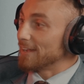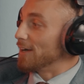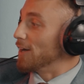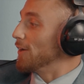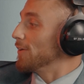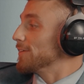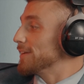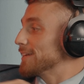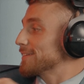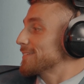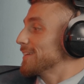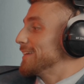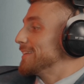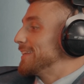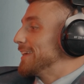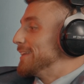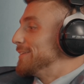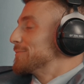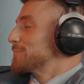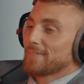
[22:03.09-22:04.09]
to her. Oh, like yes, that. I
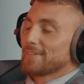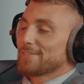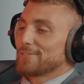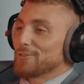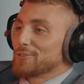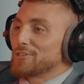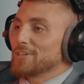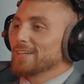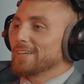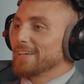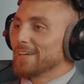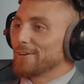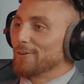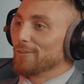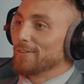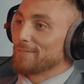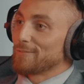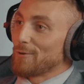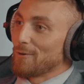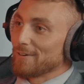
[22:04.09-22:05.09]
did. So there she
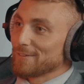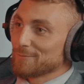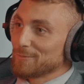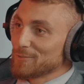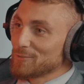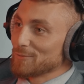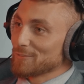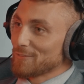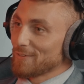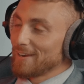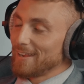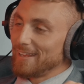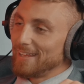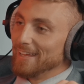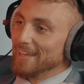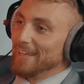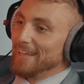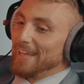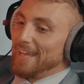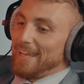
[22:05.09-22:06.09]
giggled, go. of course, which was great.
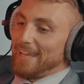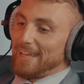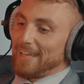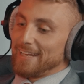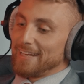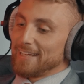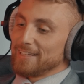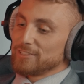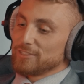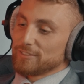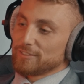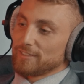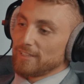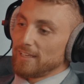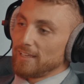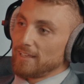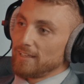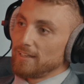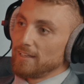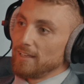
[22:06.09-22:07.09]
And I just
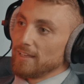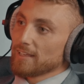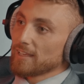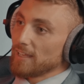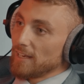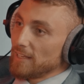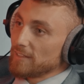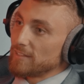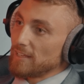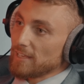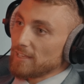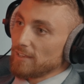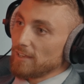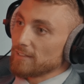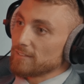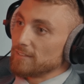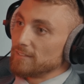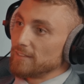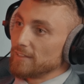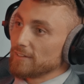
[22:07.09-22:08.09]
said, can I take you
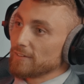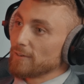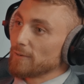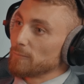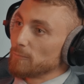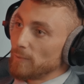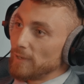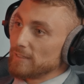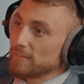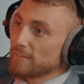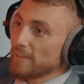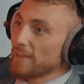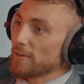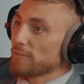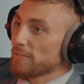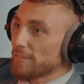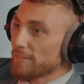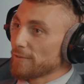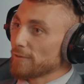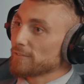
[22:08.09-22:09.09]
out to dinner on Wednesday
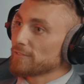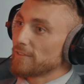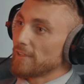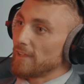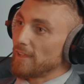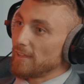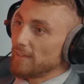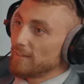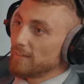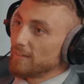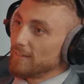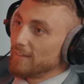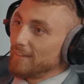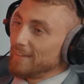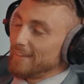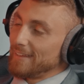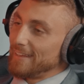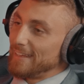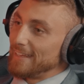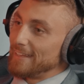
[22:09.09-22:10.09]
or Thursday?
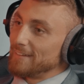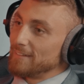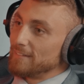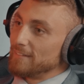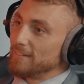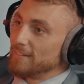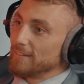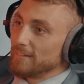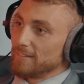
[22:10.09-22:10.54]
And,